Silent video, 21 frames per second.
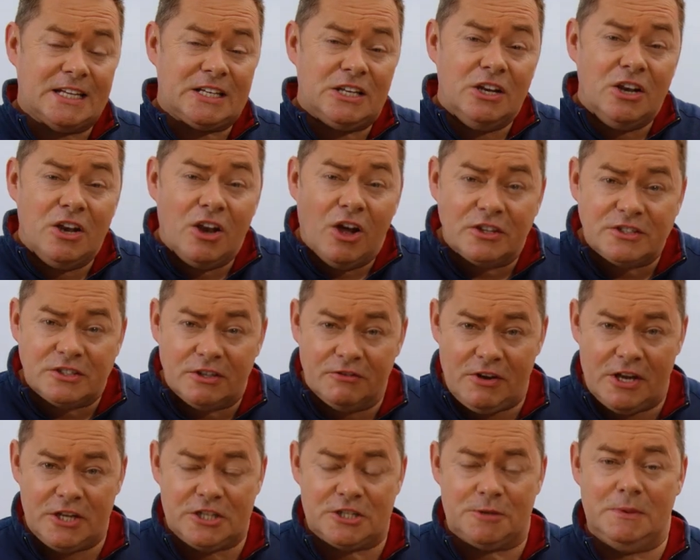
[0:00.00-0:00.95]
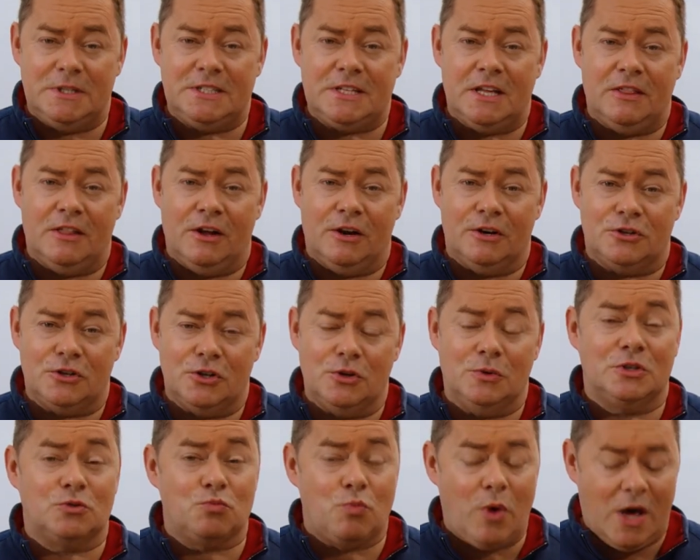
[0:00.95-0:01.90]
get lots of vegetables in there
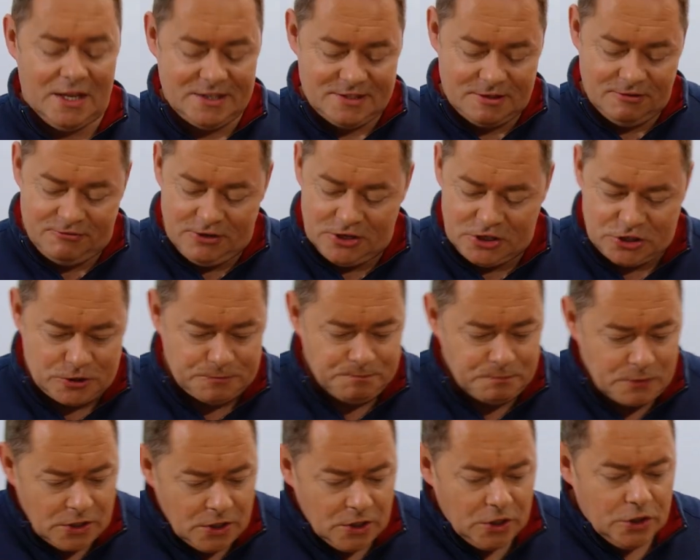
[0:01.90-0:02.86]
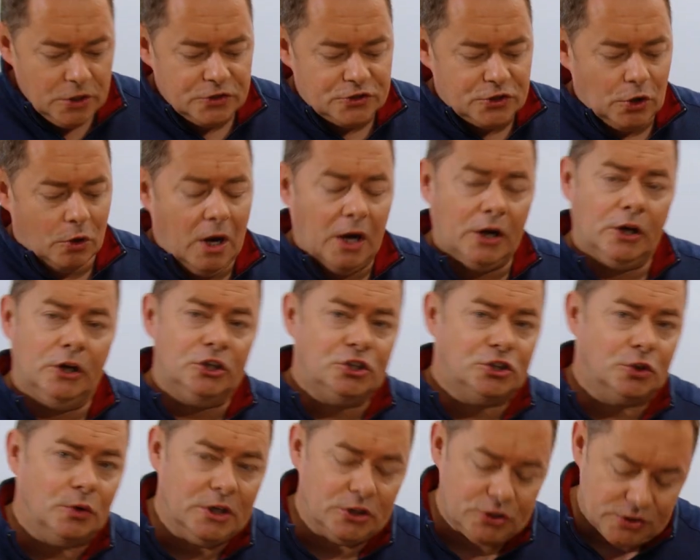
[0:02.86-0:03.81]
too, as well as the fish. So I'm going to
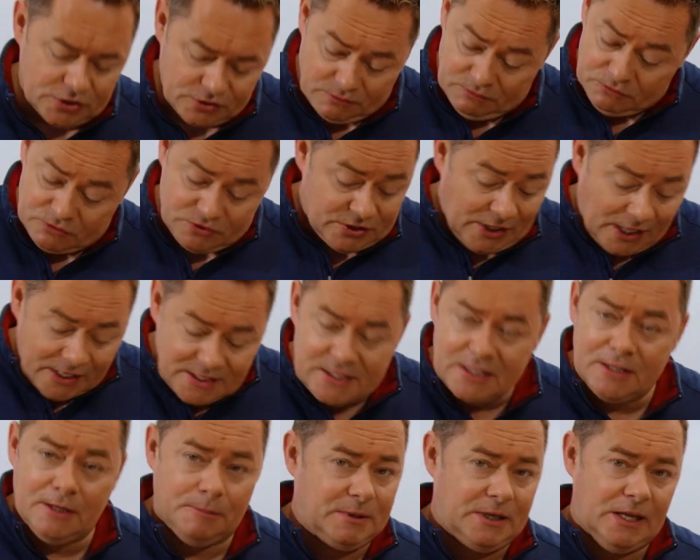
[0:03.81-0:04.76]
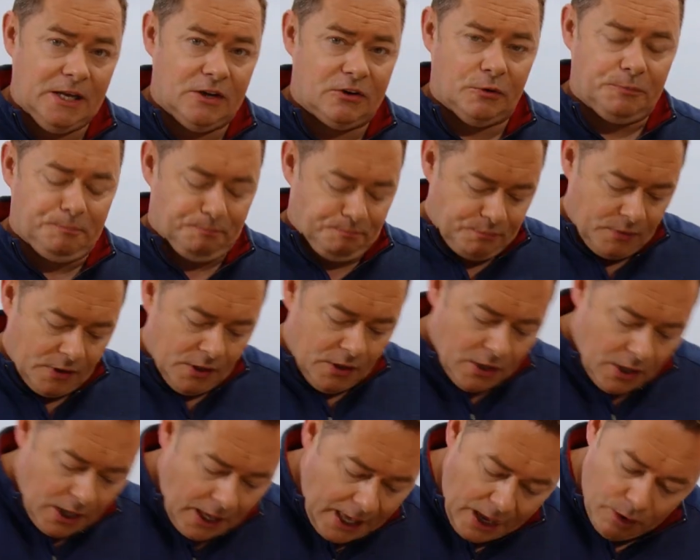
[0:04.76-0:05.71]
show you just dicing the potato.
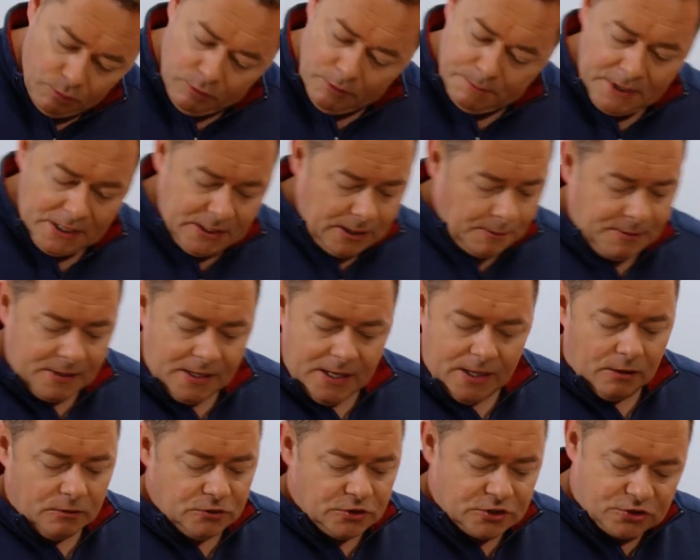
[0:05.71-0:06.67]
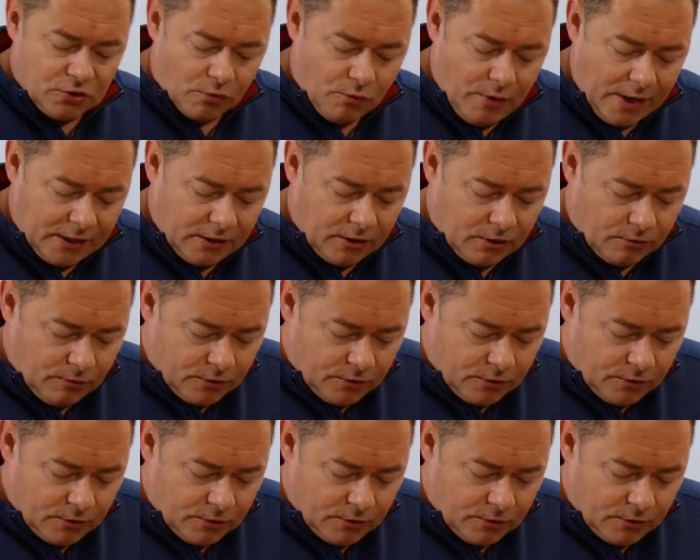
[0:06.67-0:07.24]
We peel the potato, just a regular